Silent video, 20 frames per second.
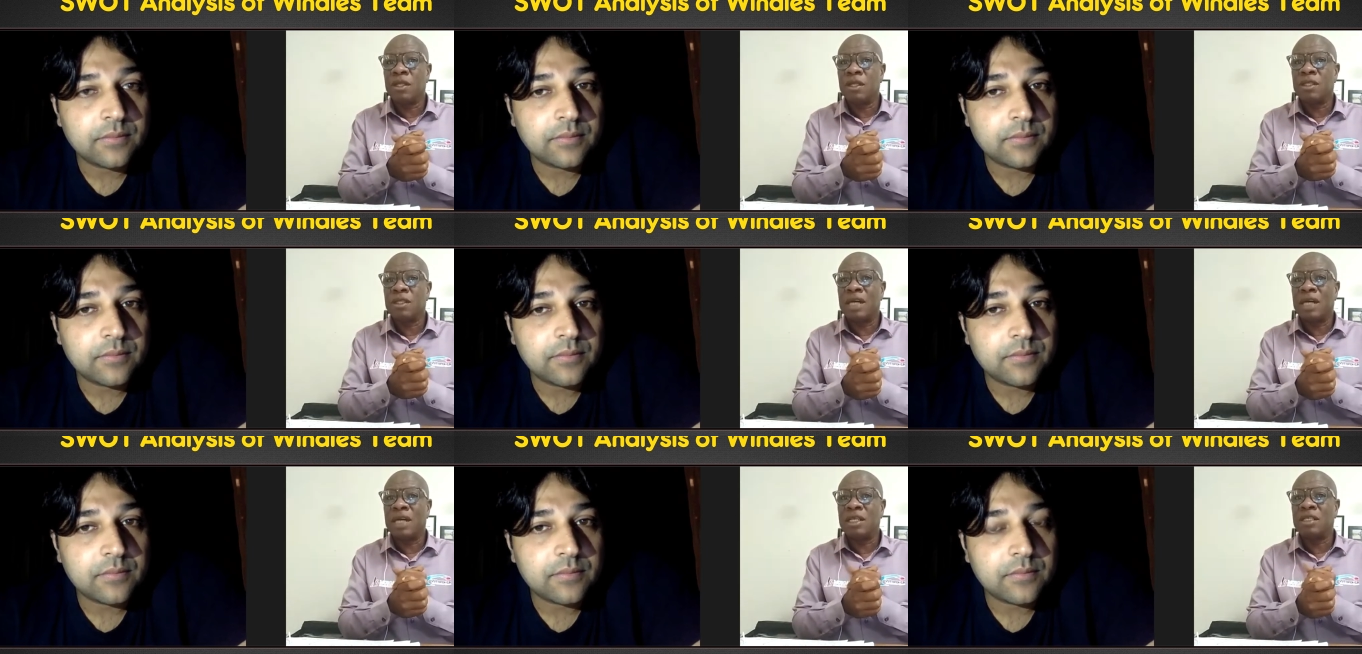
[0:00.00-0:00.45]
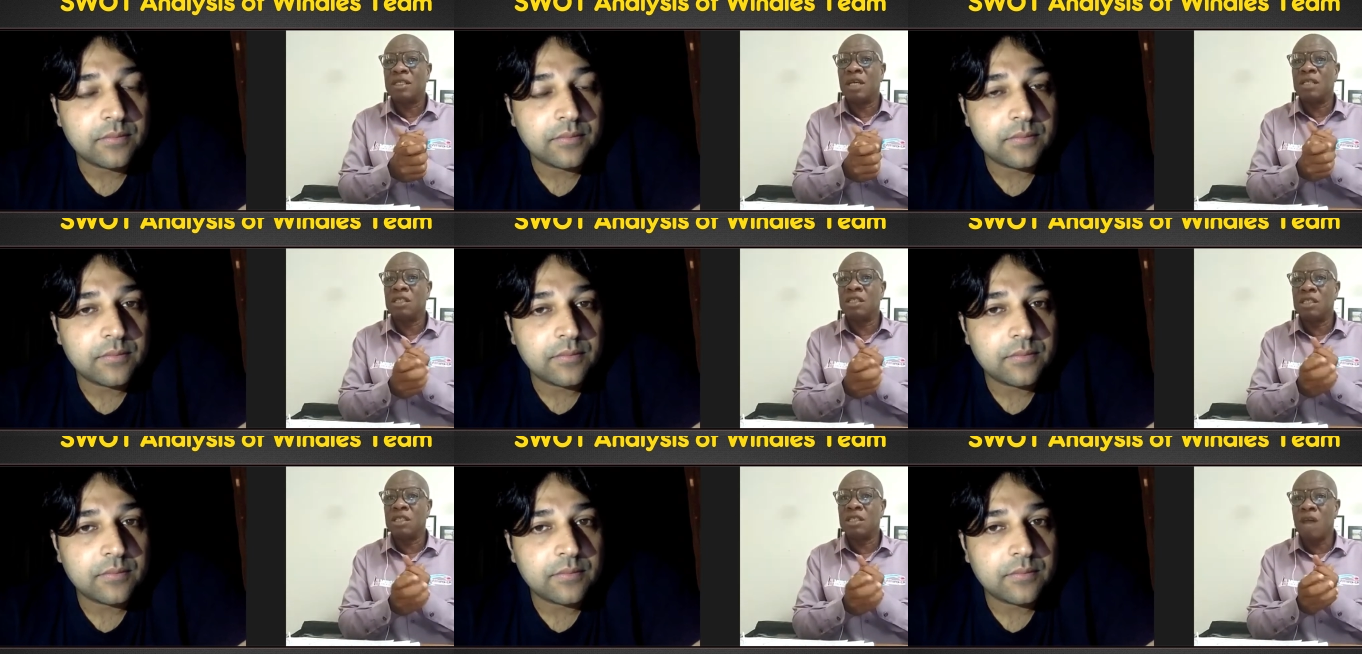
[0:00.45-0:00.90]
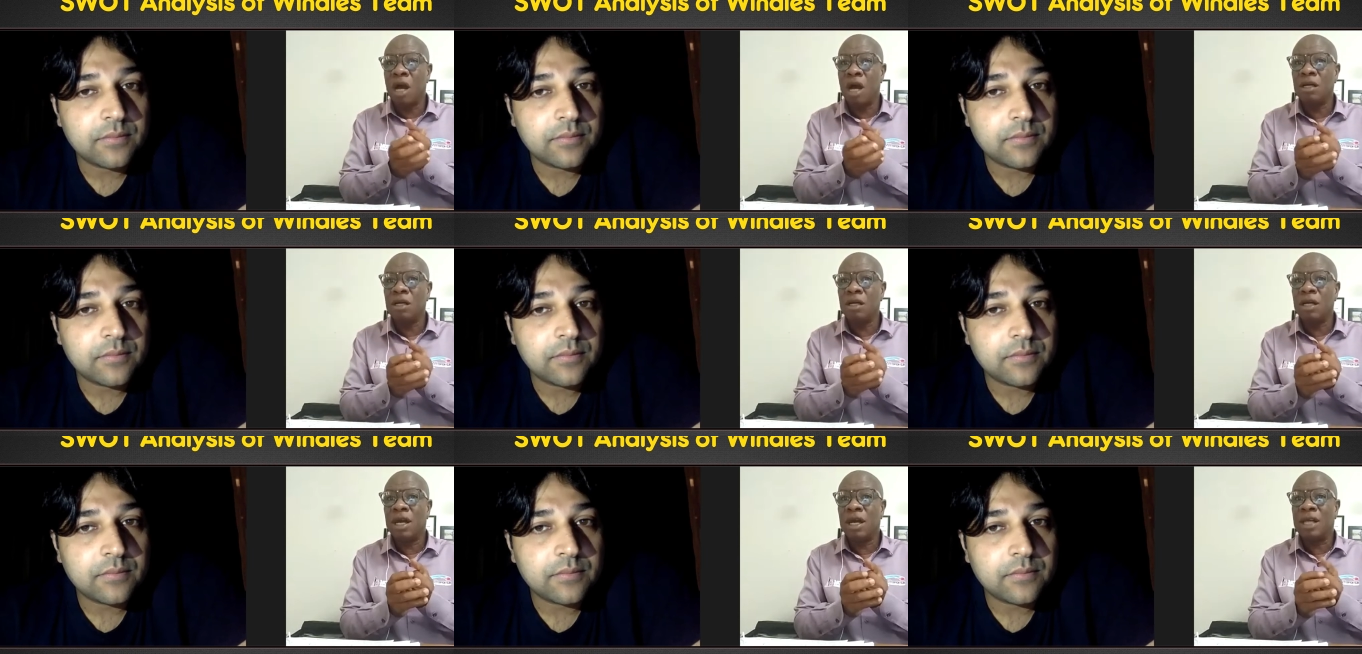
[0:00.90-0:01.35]
Speaker 1: that is
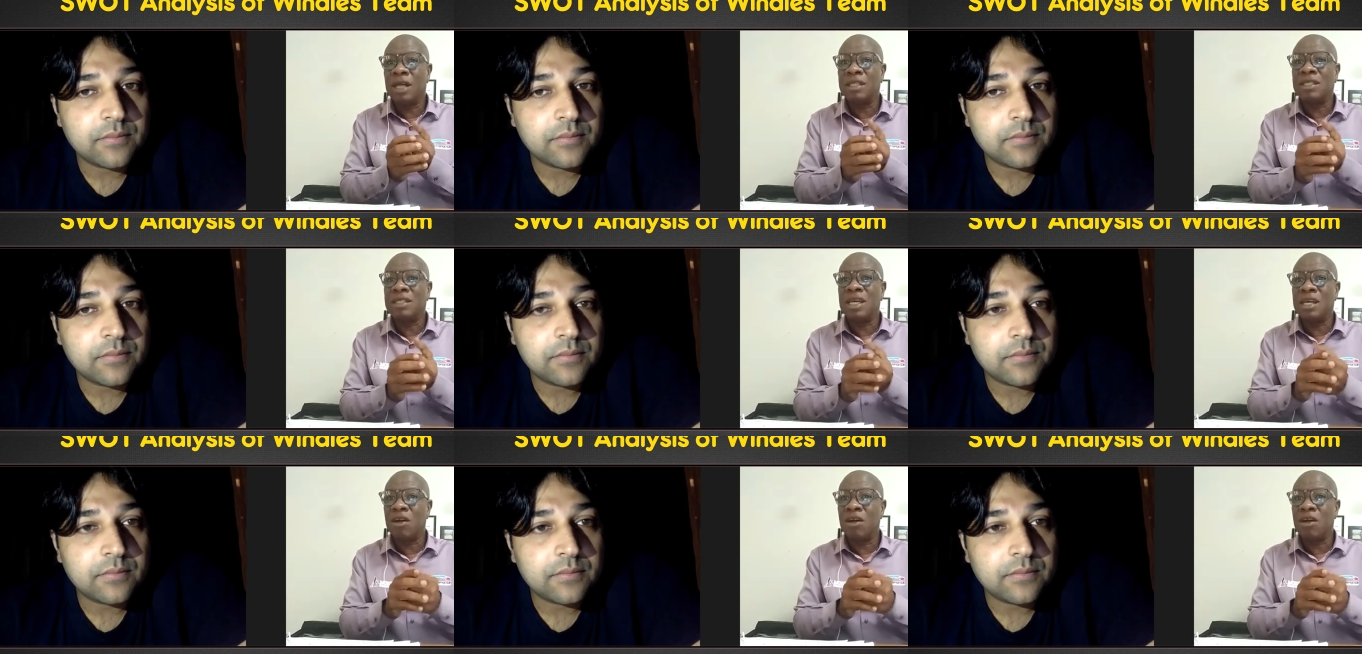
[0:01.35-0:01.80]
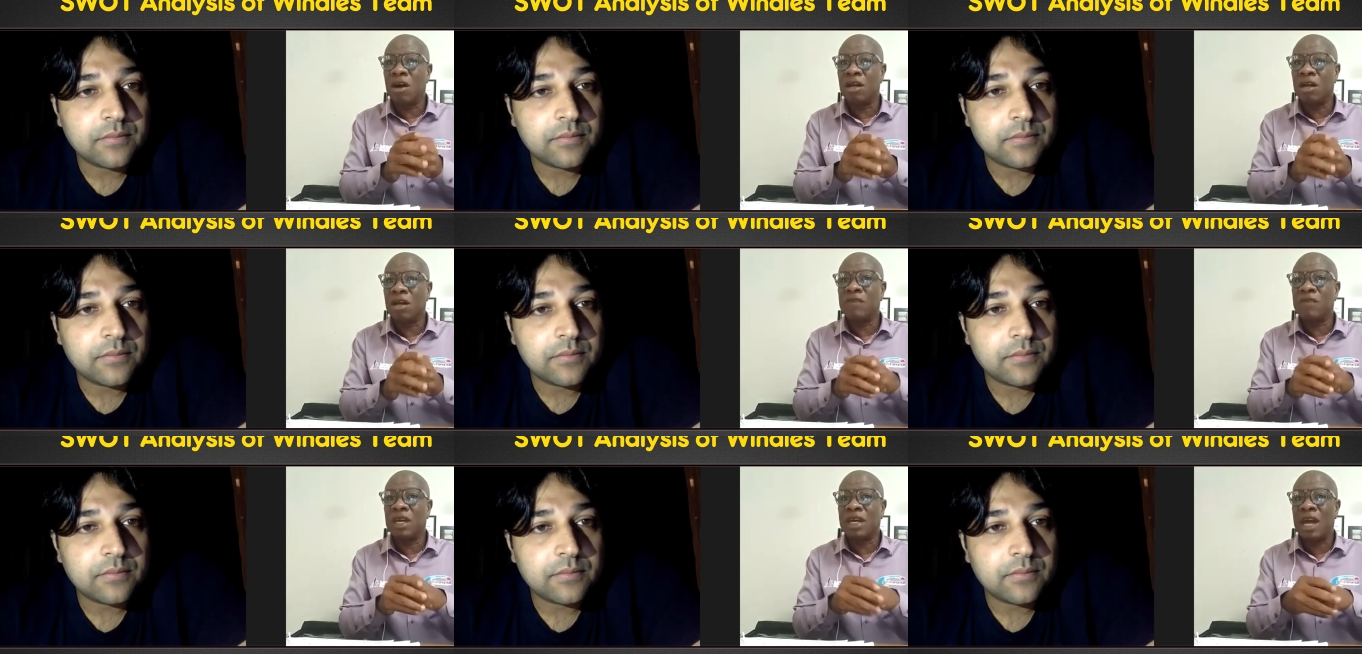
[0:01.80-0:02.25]
unsung and take all of their